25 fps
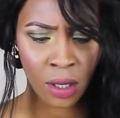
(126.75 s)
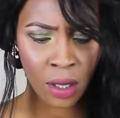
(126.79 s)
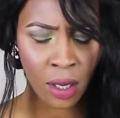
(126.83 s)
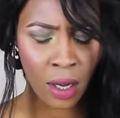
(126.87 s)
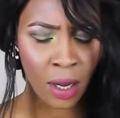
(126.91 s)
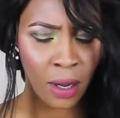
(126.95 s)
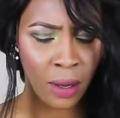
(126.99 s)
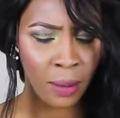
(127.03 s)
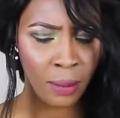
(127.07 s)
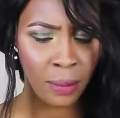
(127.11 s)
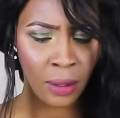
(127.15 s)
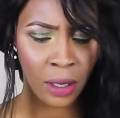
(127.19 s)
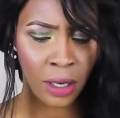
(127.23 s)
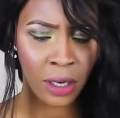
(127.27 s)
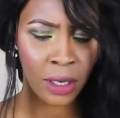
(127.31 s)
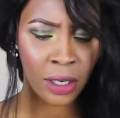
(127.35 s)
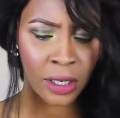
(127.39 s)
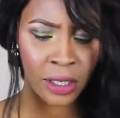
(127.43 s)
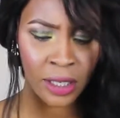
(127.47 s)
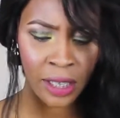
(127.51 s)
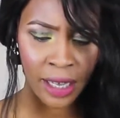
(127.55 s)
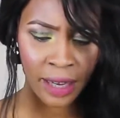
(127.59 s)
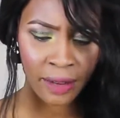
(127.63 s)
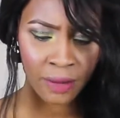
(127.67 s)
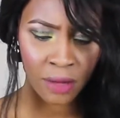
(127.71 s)
um,
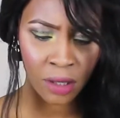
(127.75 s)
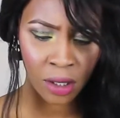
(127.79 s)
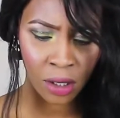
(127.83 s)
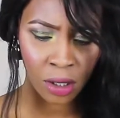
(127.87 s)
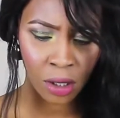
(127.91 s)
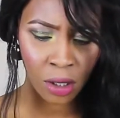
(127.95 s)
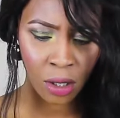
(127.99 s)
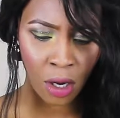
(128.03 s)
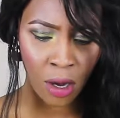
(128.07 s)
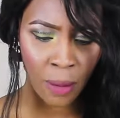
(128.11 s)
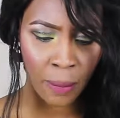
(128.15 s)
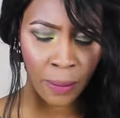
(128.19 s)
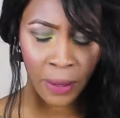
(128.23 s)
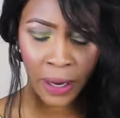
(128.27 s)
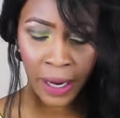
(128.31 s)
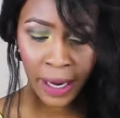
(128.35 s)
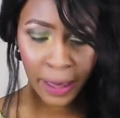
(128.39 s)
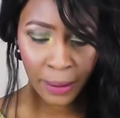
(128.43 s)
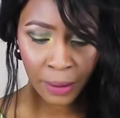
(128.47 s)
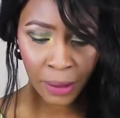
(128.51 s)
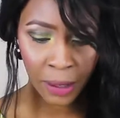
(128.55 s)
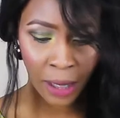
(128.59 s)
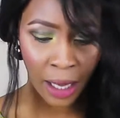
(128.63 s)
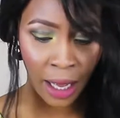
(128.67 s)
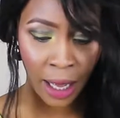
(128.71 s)
bloggers have this top, but I
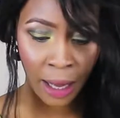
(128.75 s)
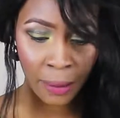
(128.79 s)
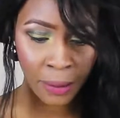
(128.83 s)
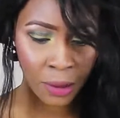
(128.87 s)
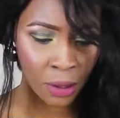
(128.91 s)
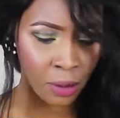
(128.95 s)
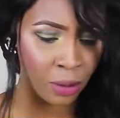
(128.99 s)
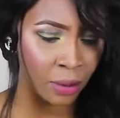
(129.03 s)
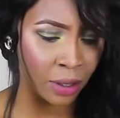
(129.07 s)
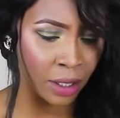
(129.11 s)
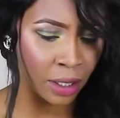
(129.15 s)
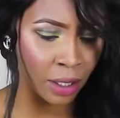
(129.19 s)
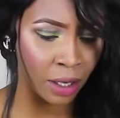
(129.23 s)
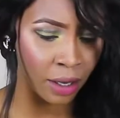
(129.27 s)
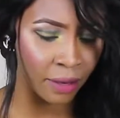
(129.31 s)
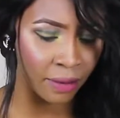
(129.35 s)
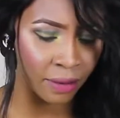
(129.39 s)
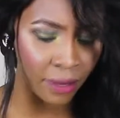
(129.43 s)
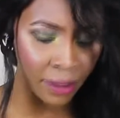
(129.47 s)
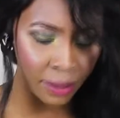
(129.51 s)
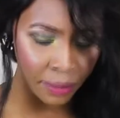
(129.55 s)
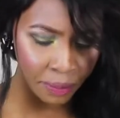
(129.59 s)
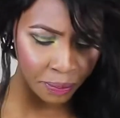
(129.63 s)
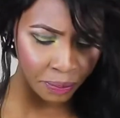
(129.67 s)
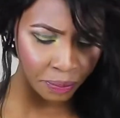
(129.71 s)
absolutely love
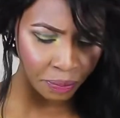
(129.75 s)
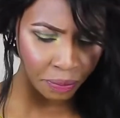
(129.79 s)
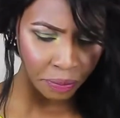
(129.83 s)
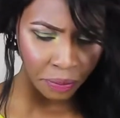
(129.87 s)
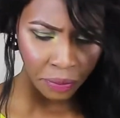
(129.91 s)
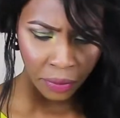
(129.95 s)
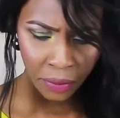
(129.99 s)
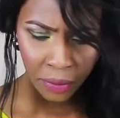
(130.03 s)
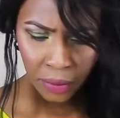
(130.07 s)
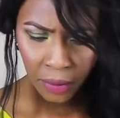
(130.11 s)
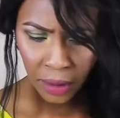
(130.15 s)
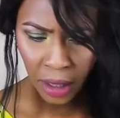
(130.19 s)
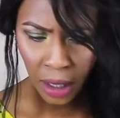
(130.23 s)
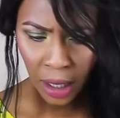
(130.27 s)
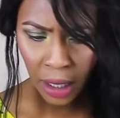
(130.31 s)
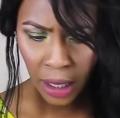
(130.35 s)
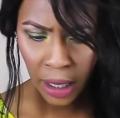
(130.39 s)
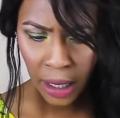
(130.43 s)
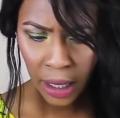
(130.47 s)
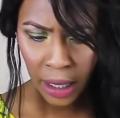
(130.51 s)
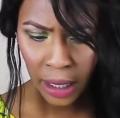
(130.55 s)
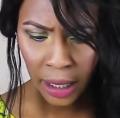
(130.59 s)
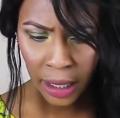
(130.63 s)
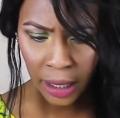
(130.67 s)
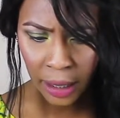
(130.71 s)
it.
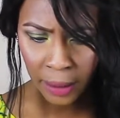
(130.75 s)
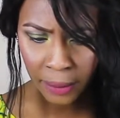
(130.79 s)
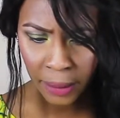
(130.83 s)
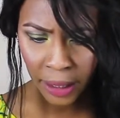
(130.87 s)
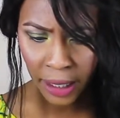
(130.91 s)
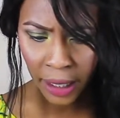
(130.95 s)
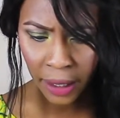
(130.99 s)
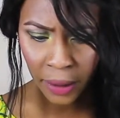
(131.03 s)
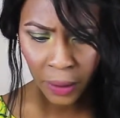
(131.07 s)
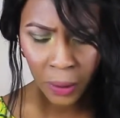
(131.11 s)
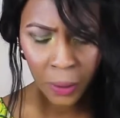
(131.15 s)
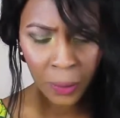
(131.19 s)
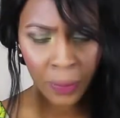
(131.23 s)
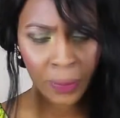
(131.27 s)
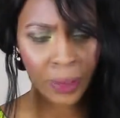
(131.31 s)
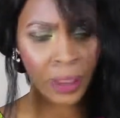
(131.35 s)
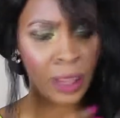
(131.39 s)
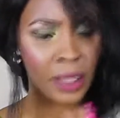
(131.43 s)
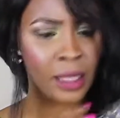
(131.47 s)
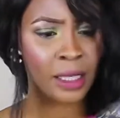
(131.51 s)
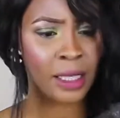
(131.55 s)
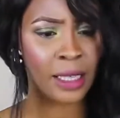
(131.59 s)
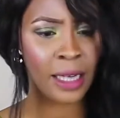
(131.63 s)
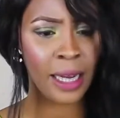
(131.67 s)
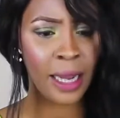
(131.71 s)
Um, I gotta open
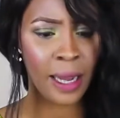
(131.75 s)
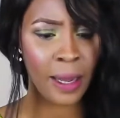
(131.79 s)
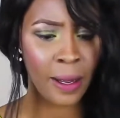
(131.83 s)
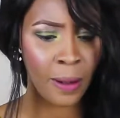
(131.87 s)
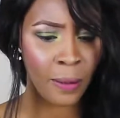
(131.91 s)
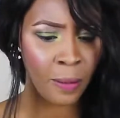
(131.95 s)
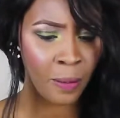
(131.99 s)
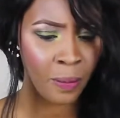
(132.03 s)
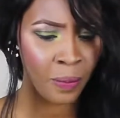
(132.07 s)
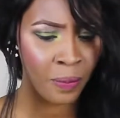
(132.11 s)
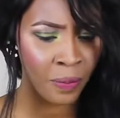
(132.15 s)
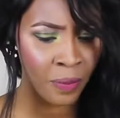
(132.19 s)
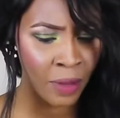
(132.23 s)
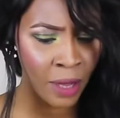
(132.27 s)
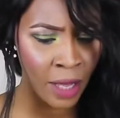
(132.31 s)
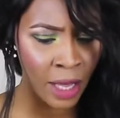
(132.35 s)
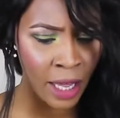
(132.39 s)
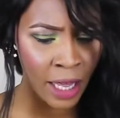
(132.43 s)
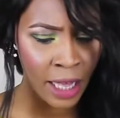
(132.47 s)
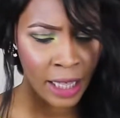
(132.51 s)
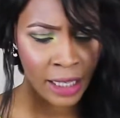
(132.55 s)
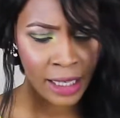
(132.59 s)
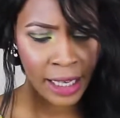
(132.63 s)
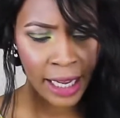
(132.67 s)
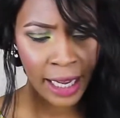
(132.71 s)
this now.
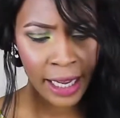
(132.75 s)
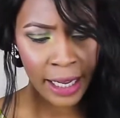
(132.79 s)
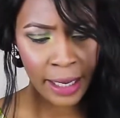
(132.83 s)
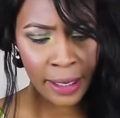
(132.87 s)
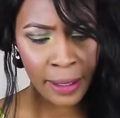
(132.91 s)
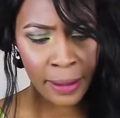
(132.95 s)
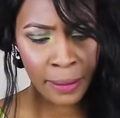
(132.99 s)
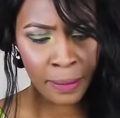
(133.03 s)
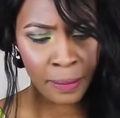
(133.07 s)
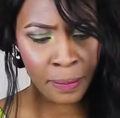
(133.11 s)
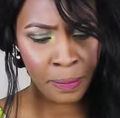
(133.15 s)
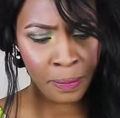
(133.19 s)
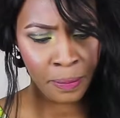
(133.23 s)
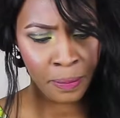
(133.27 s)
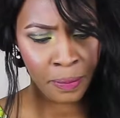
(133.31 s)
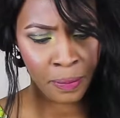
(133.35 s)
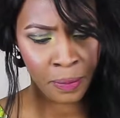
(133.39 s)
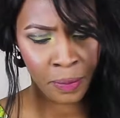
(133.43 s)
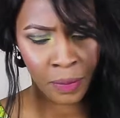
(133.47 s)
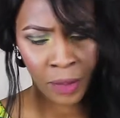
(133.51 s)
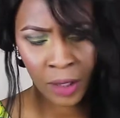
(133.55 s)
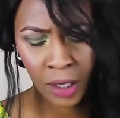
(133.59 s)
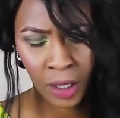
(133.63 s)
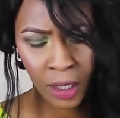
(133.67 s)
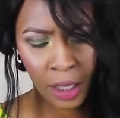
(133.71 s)
It's like, um,
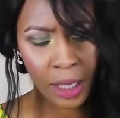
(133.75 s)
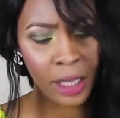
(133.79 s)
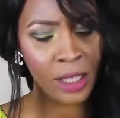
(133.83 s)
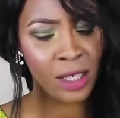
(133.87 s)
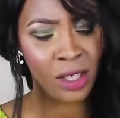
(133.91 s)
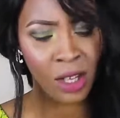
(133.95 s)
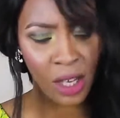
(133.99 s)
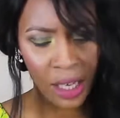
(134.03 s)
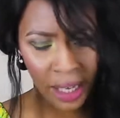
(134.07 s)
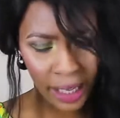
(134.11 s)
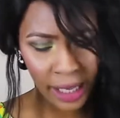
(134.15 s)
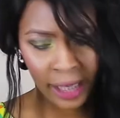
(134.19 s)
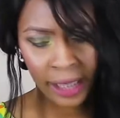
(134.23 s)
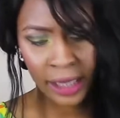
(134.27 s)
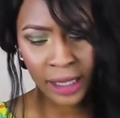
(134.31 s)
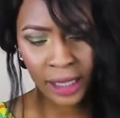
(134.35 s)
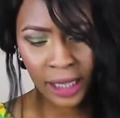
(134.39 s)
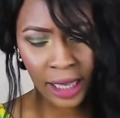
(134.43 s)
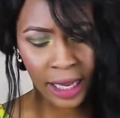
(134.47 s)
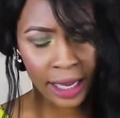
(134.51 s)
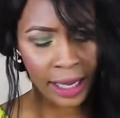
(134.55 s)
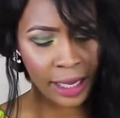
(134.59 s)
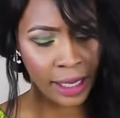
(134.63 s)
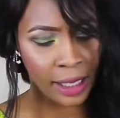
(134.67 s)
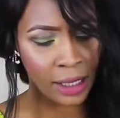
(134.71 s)
it's not like, it's
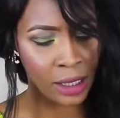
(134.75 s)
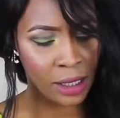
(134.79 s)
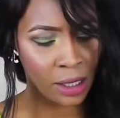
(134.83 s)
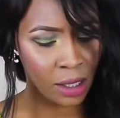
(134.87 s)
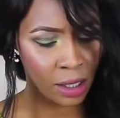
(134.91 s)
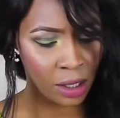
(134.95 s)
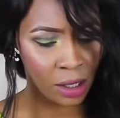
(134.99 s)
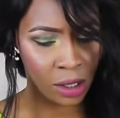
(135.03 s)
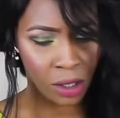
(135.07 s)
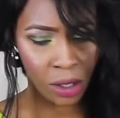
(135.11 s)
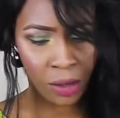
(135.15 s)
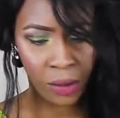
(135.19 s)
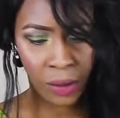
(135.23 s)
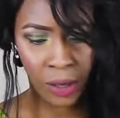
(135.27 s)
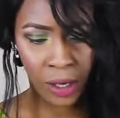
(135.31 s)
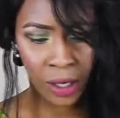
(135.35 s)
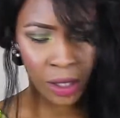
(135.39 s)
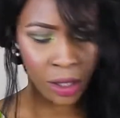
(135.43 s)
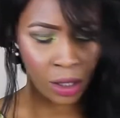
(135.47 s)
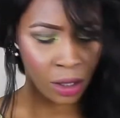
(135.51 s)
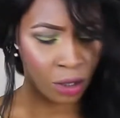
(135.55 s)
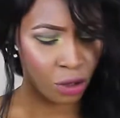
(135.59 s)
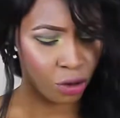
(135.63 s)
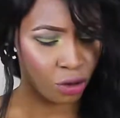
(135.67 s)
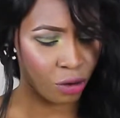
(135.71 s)
like, it's, it's already
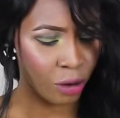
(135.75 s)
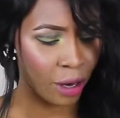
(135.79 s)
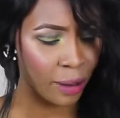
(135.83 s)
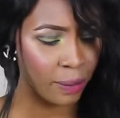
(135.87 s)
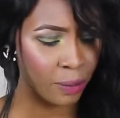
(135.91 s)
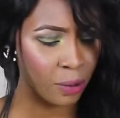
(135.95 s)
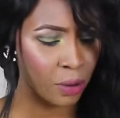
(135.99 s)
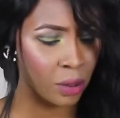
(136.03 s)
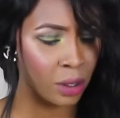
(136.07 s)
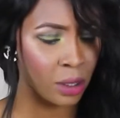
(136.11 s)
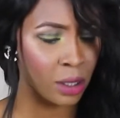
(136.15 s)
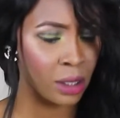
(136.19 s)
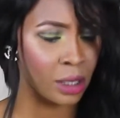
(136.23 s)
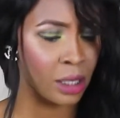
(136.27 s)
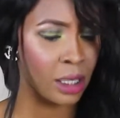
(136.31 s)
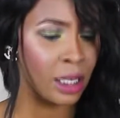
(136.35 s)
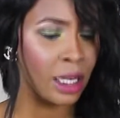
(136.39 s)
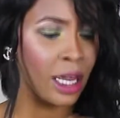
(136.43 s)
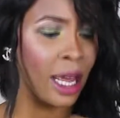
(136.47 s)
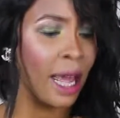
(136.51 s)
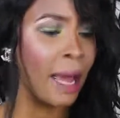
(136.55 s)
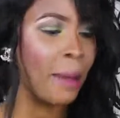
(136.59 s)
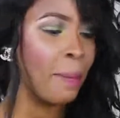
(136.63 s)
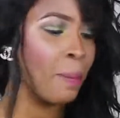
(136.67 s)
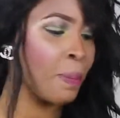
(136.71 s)
striped, you can see
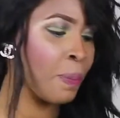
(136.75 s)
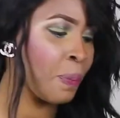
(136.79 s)
that.